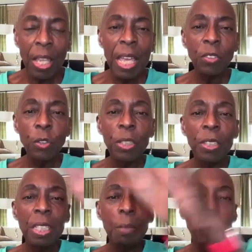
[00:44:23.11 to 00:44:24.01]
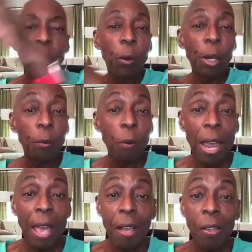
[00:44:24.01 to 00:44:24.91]
And you can keep going
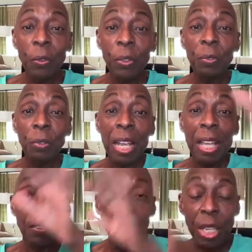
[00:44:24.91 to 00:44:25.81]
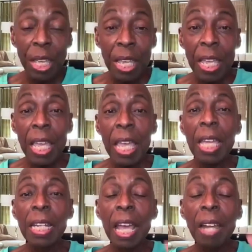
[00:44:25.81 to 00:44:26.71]
round and round.
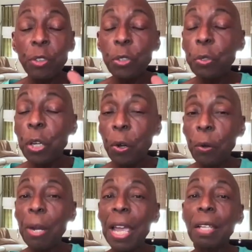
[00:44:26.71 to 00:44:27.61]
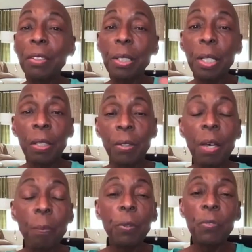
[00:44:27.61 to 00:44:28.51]
And after you go around a
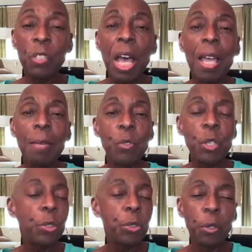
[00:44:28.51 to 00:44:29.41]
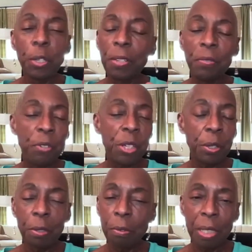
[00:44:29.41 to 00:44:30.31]
couple of times, you're in a
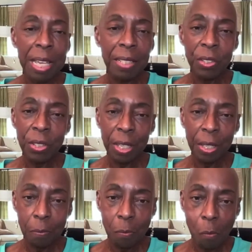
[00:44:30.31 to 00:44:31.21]
very relaxed state.